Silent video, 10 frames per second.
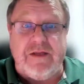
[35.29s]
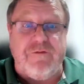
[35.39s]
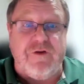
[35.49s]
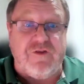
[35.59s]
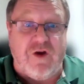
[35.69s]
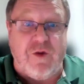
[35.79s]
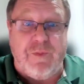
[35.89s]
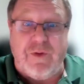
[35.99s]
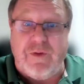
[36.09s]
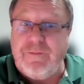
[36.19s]
For
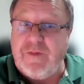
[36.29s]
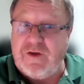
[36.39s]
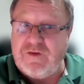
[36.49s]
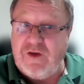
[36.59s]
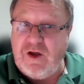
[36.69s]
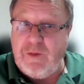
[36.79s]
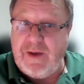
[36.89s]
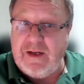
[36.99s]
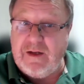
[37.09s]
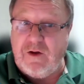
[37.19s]
example, a solar
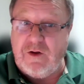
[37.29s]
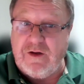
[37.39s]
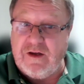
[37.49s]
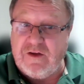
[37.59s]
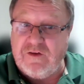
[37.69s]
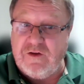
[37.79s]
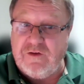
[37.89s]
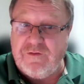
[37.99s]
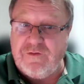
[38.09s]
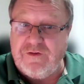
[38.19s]
panel on an
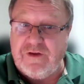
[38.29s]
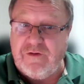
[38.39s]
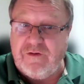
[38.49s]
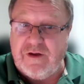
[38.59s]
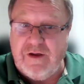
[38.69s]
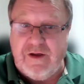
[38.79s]
exclusive use area,